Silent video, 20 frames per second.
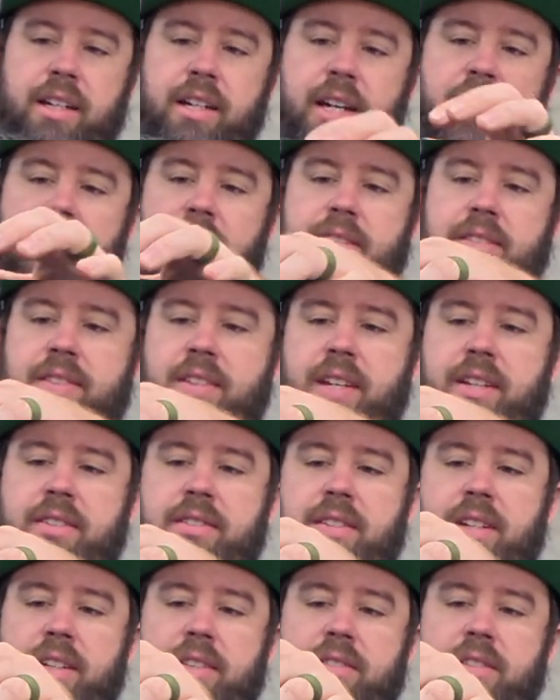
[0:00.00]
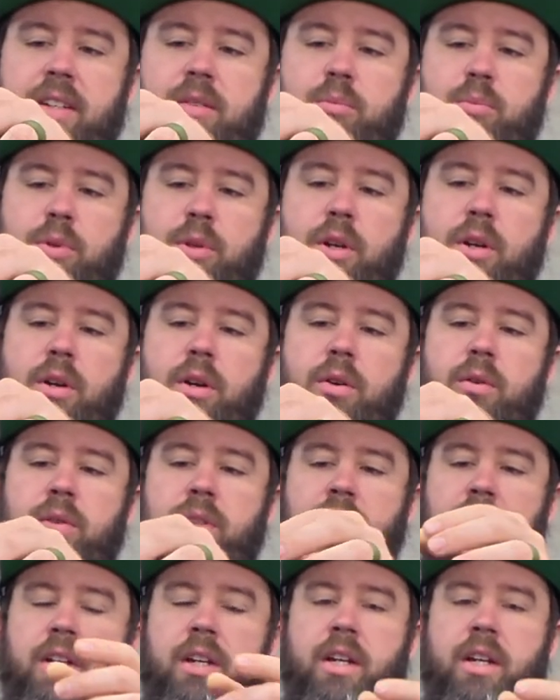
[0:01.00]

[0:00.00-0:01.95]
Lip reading: It has the SCX10 Pro